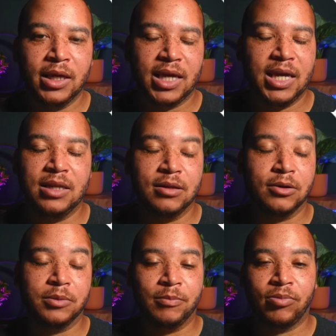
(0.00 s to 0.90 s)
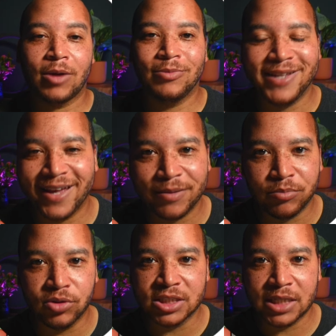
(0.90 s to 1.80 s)
end up probably at
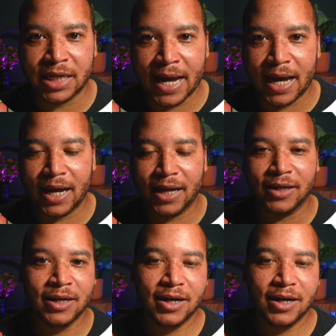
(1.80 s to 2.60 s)
Bridgeland High.